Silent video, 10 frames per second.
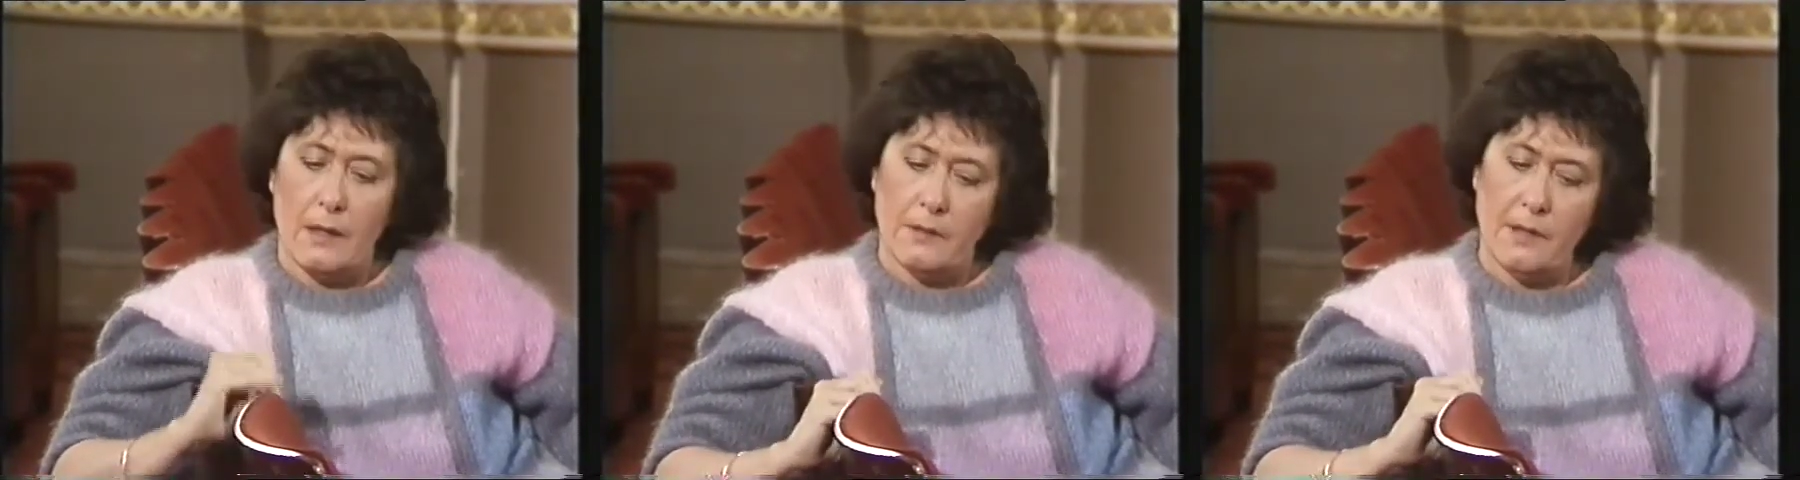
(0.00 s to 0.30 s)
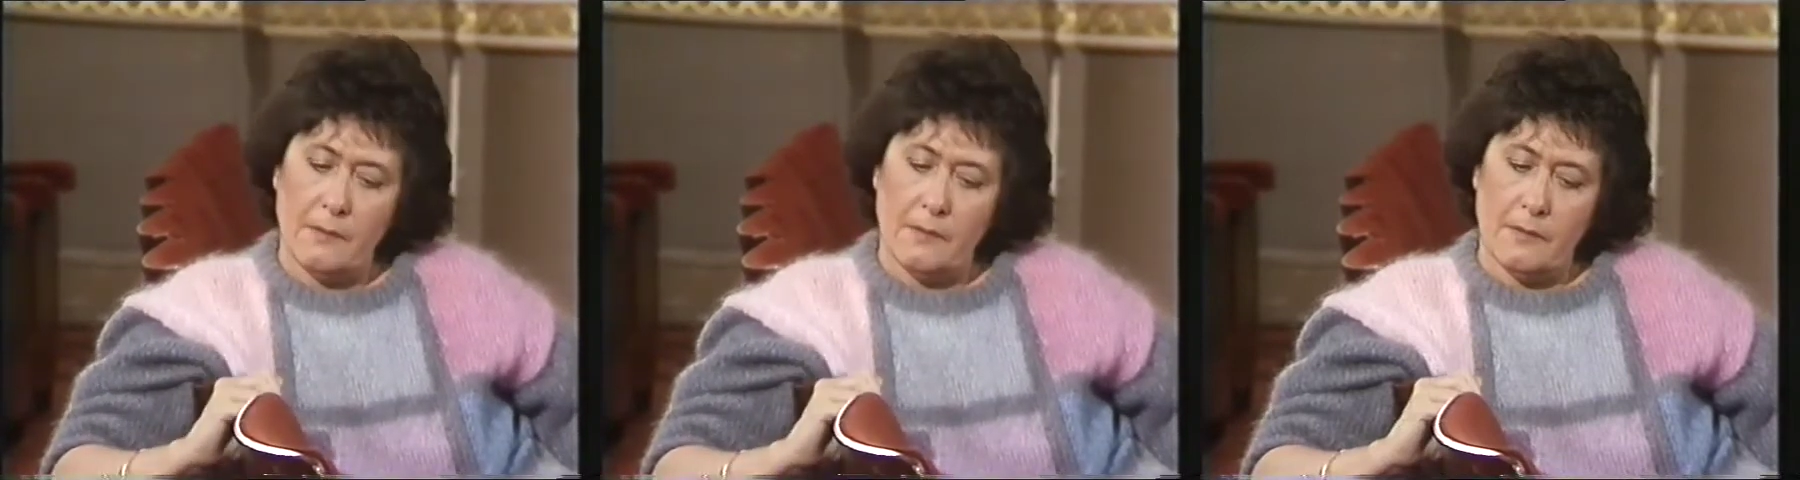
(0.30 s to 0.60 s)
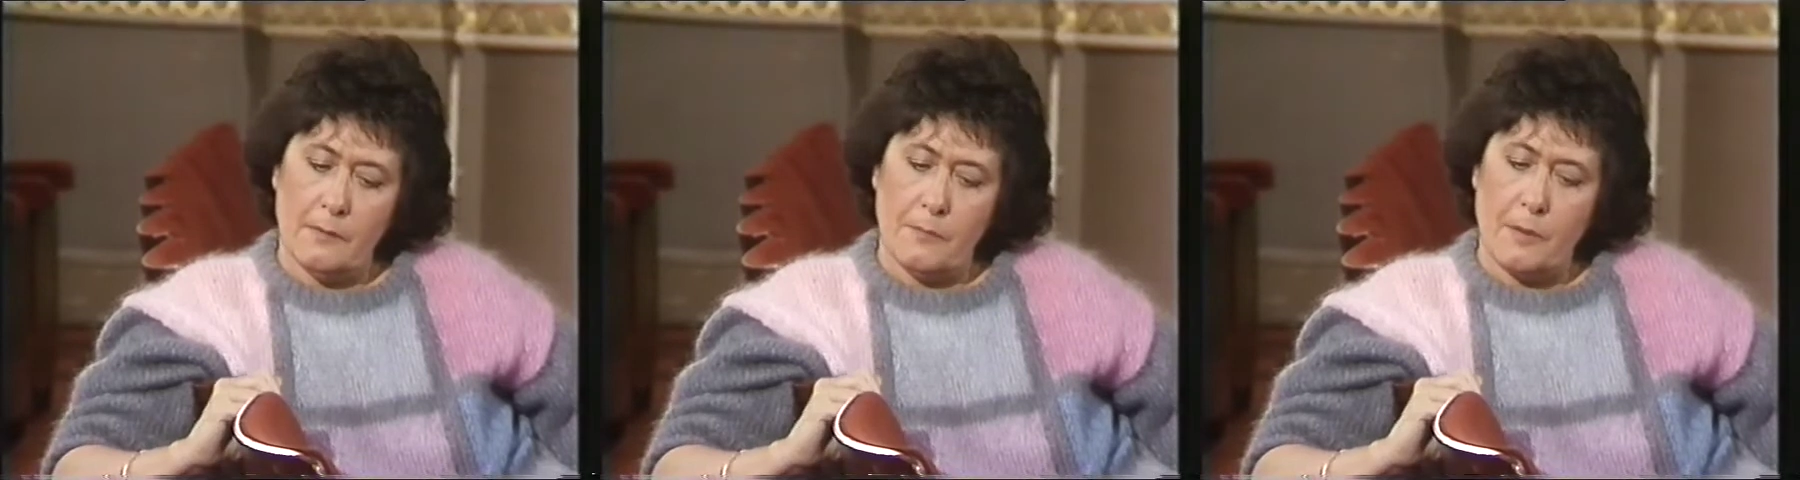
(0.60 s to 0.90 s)

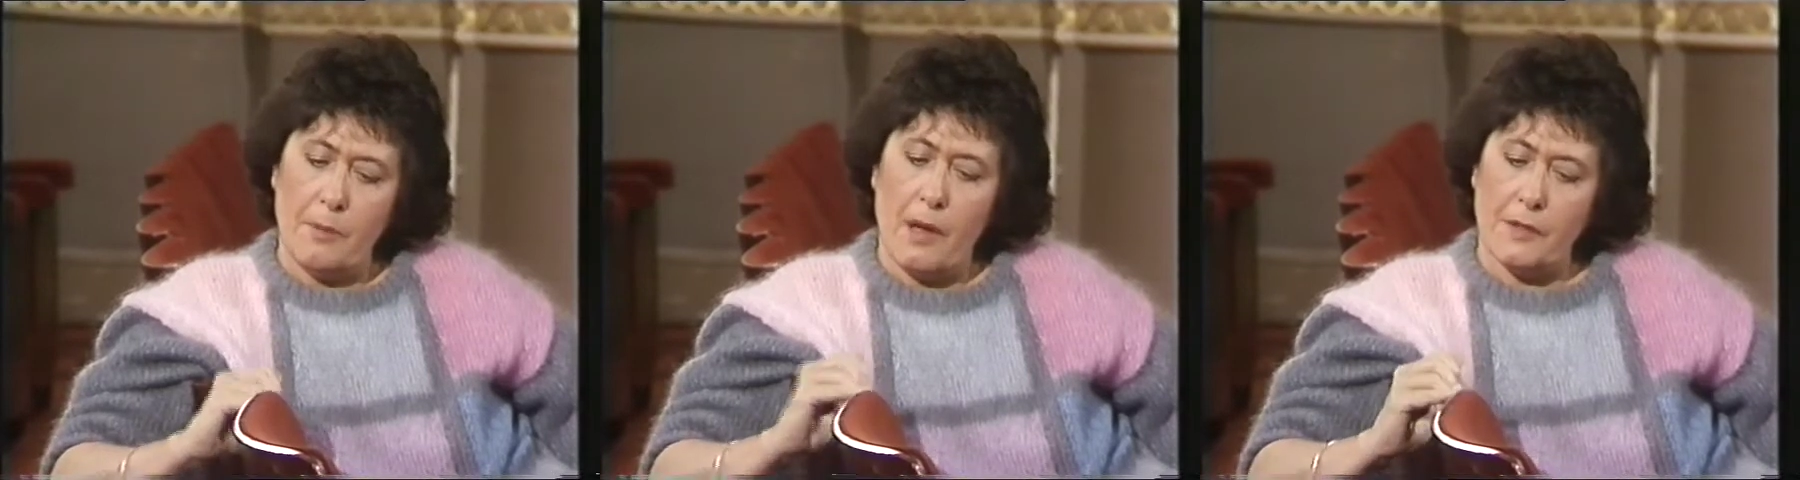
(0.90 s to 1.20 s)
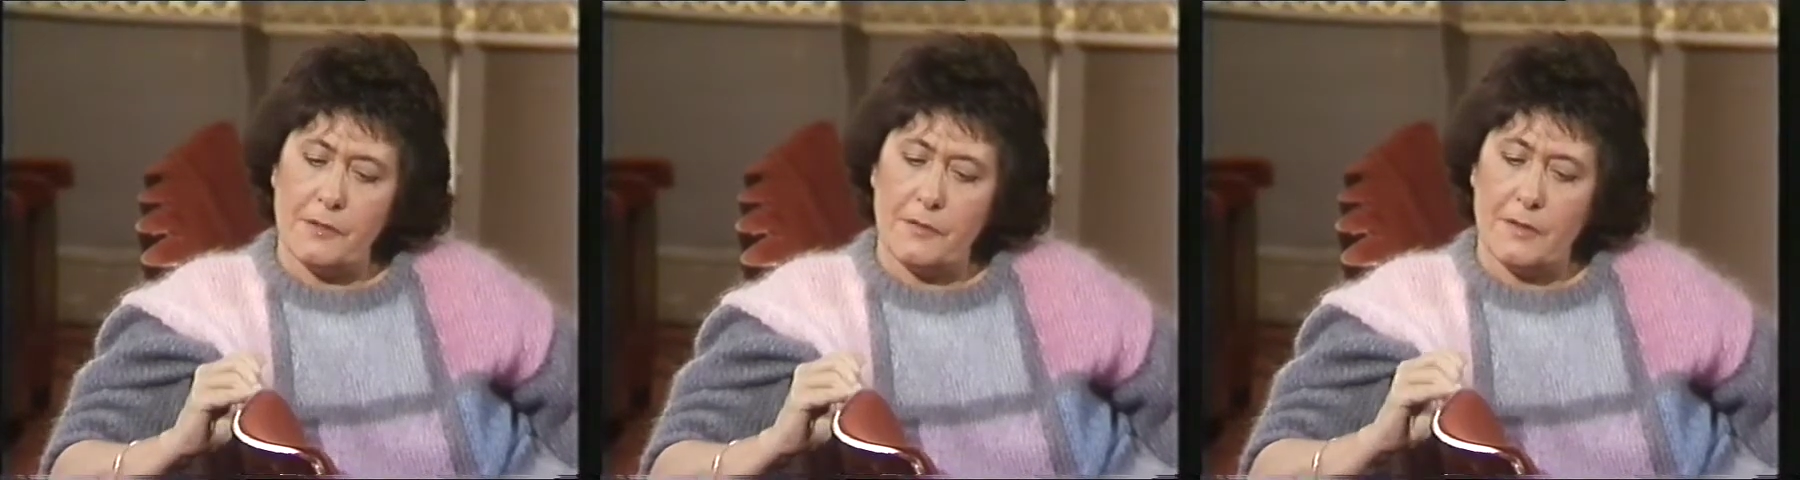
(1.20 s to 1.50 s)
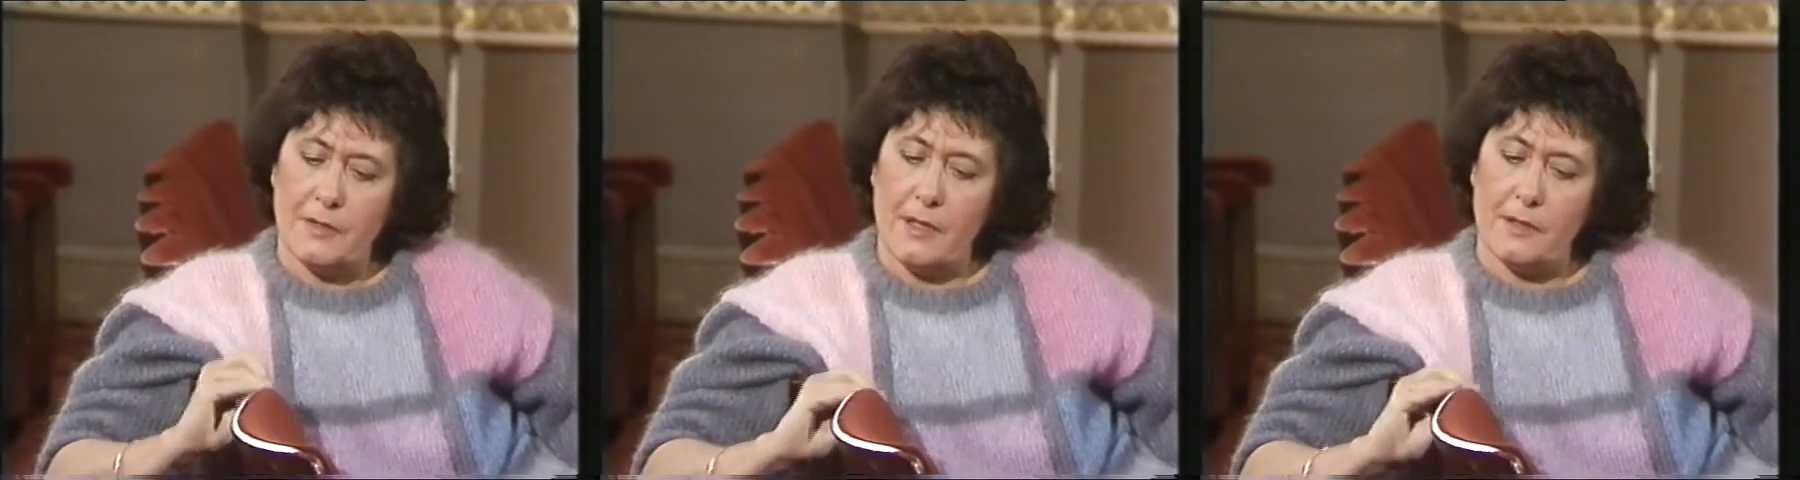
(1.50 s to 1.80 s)
the part of
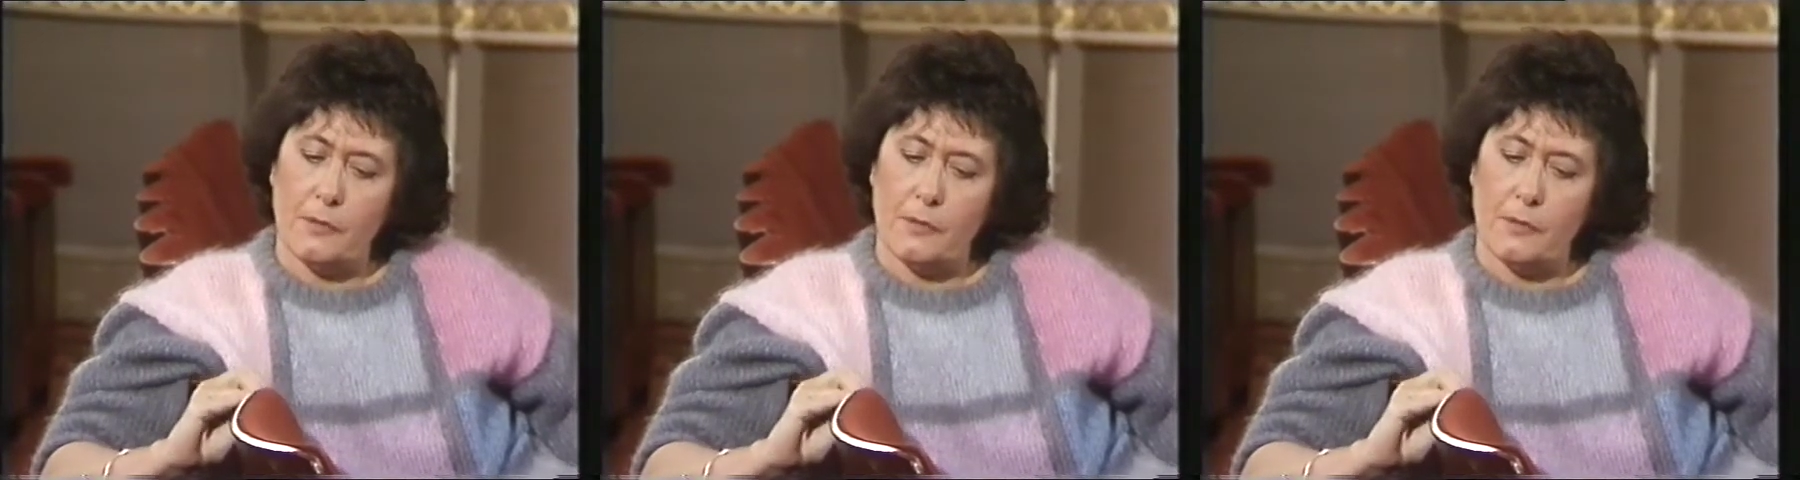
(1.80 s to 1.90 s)
society